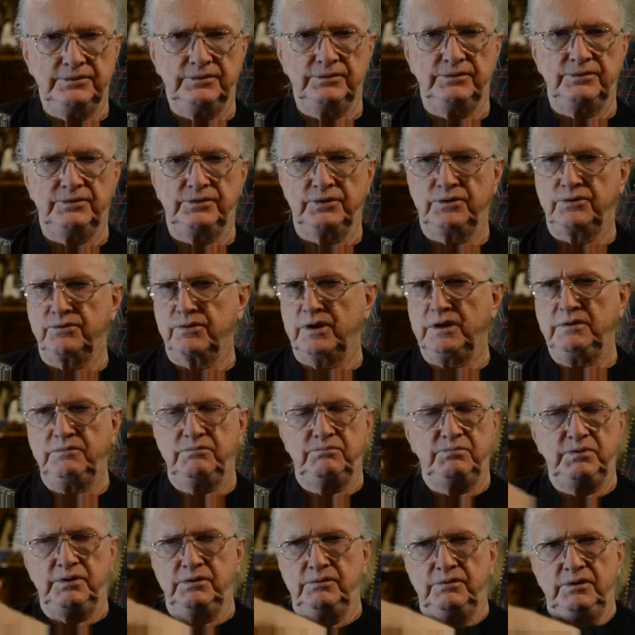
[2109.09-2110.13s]
It was a
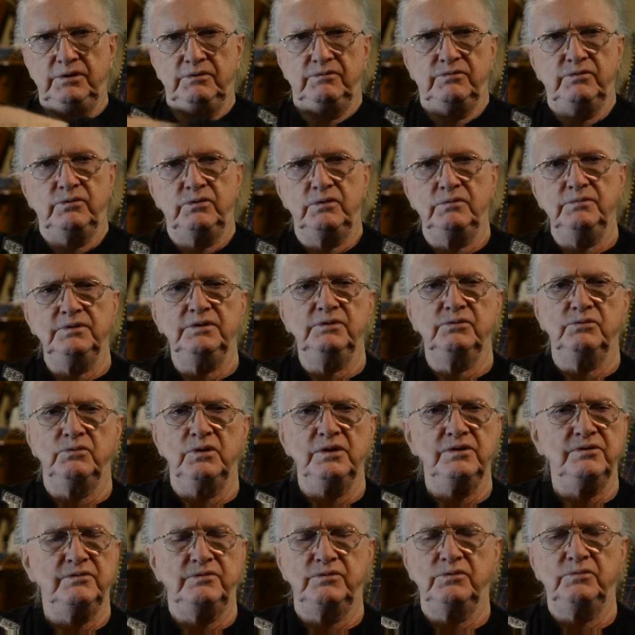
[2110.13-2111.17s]
great period for me. It was a
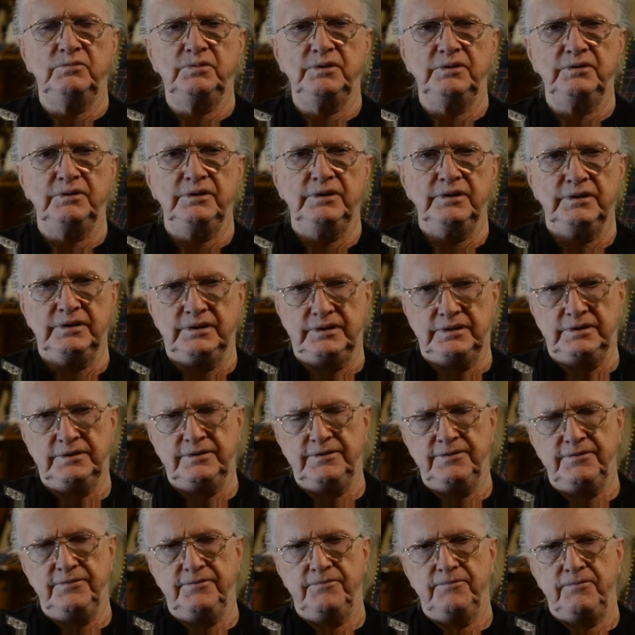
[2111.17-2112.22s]
wonderful period.
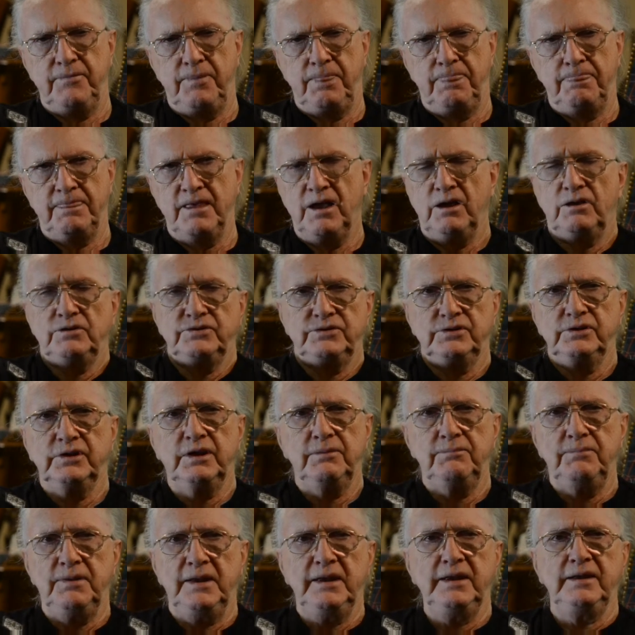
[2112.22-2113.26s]
I also
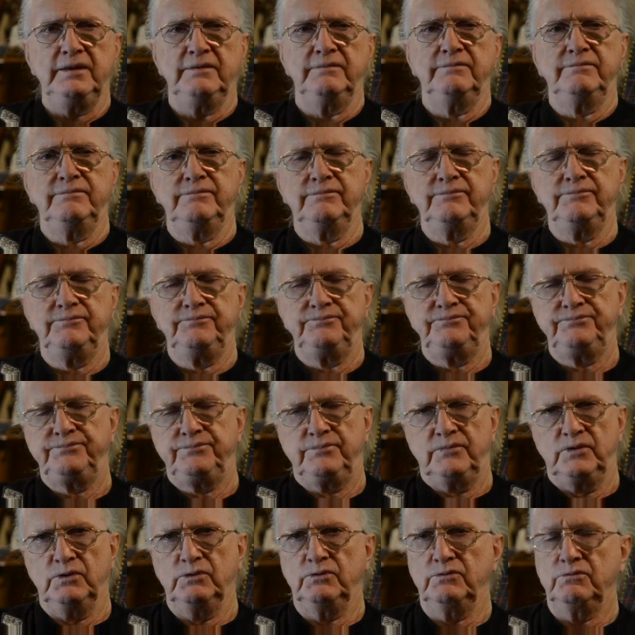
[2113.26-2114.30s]
got paid.
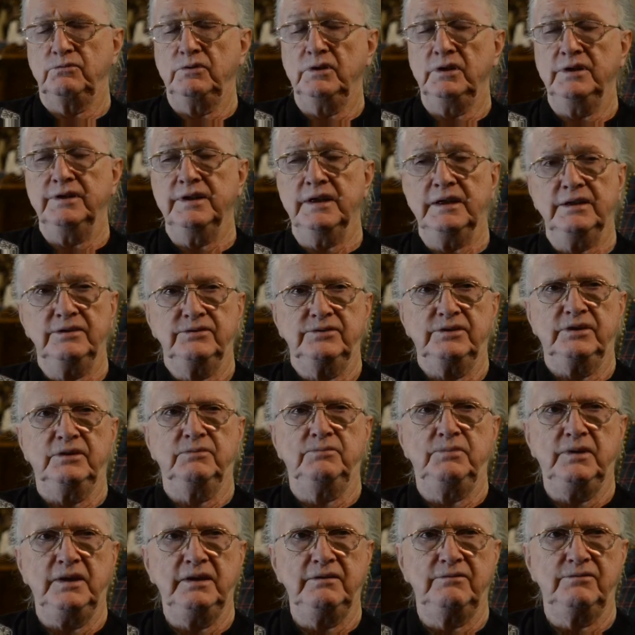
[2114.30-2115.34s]
It was really nice to
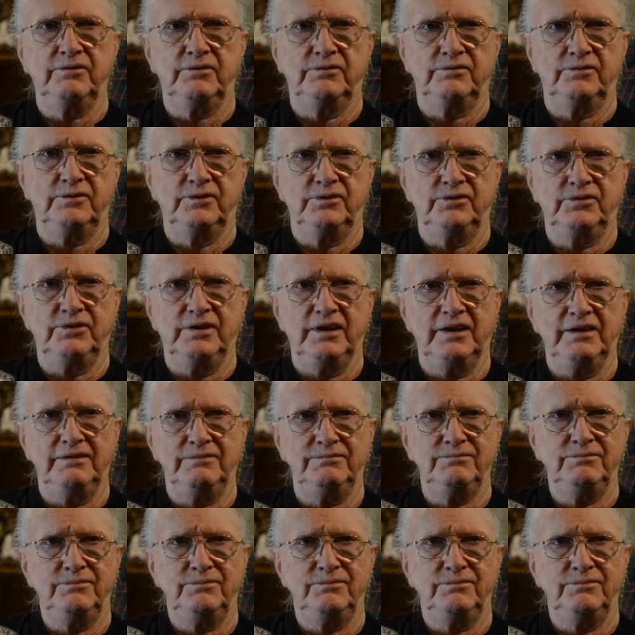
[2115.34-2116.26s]
get paid for the first time.